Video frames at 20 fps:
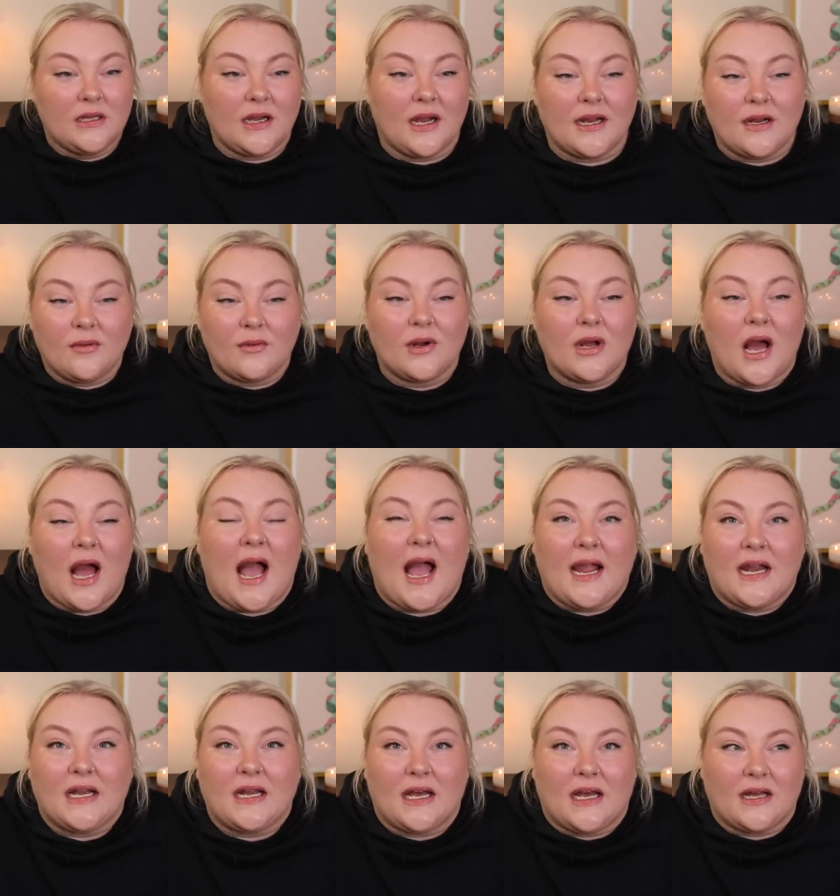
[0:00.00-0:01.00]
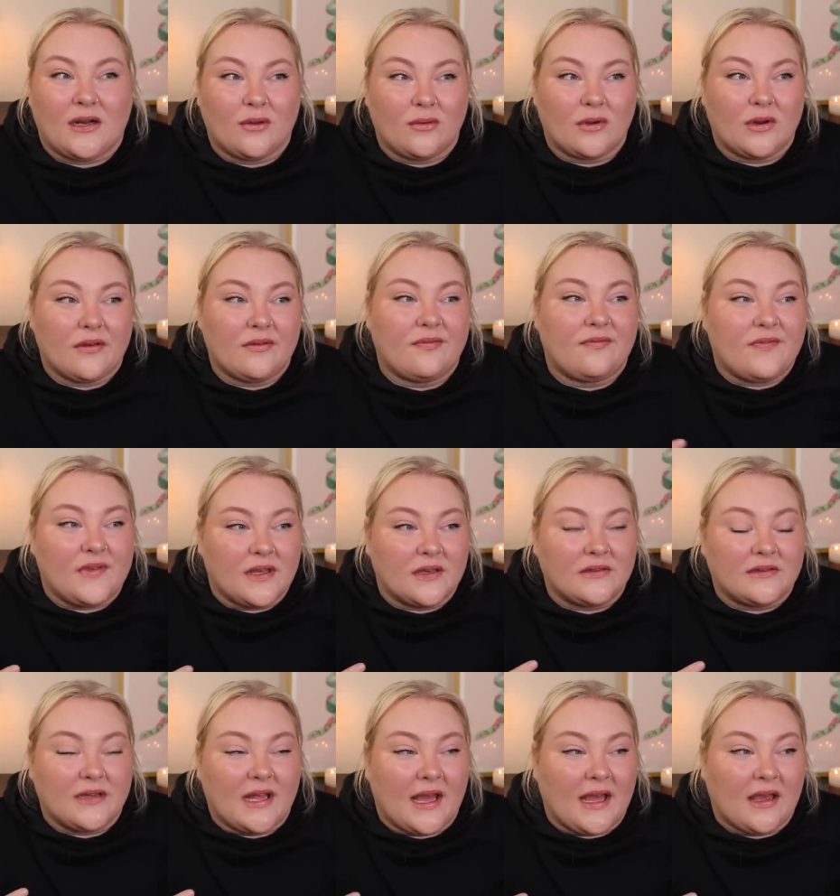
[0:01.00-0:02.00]
I don't want to hide it. I don't want to
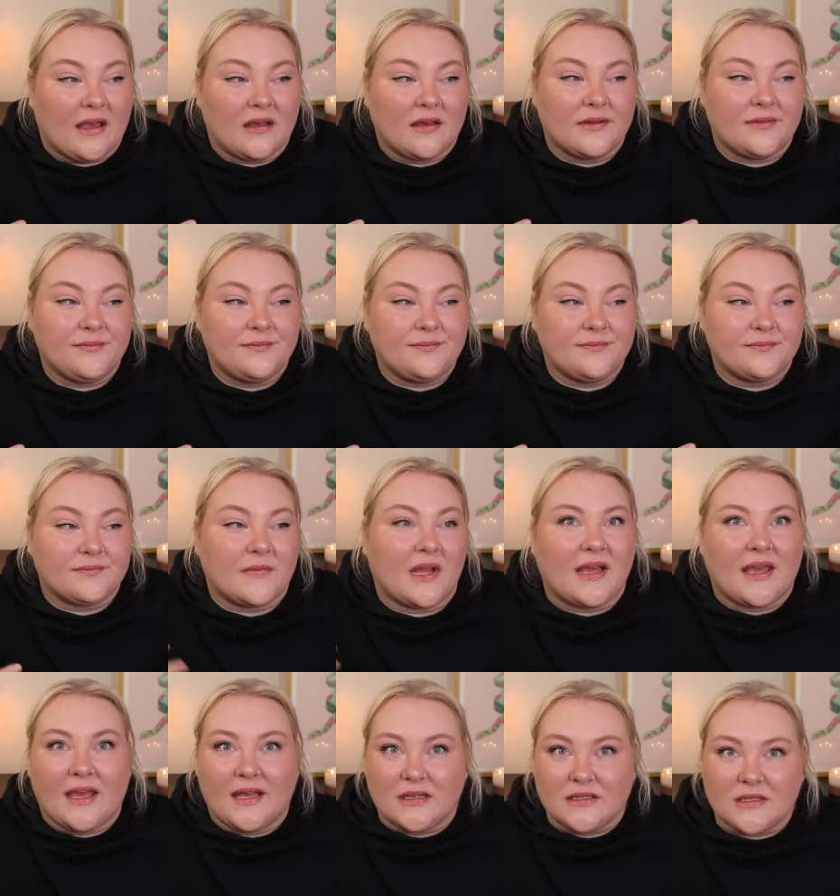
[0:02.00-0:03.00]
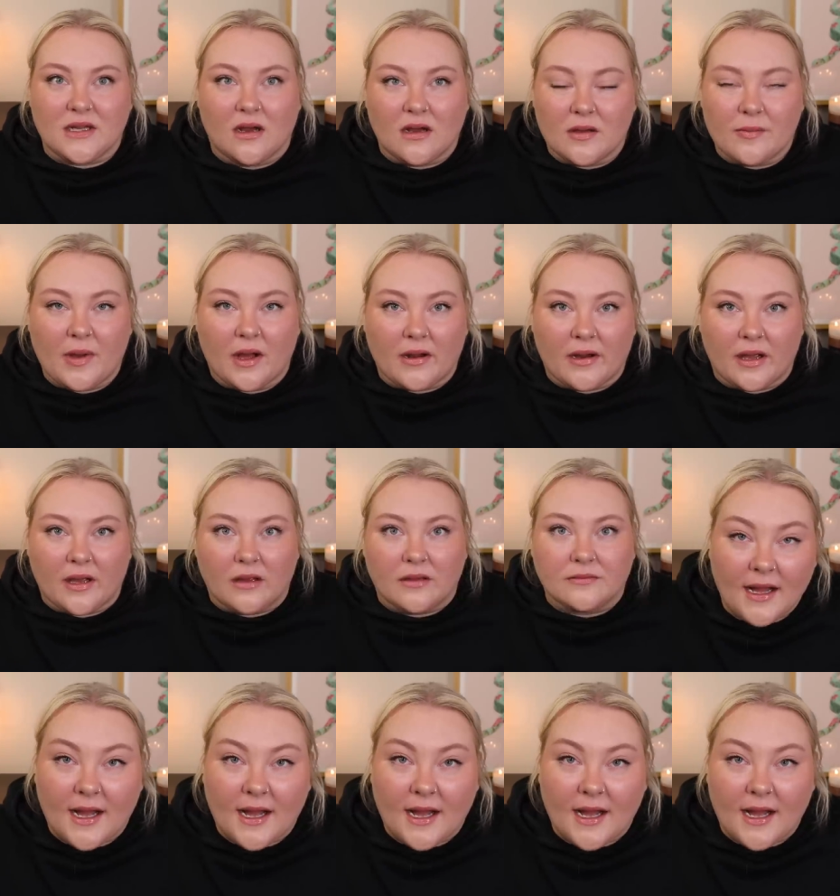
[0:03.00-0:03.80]
feel like I can't talk about it.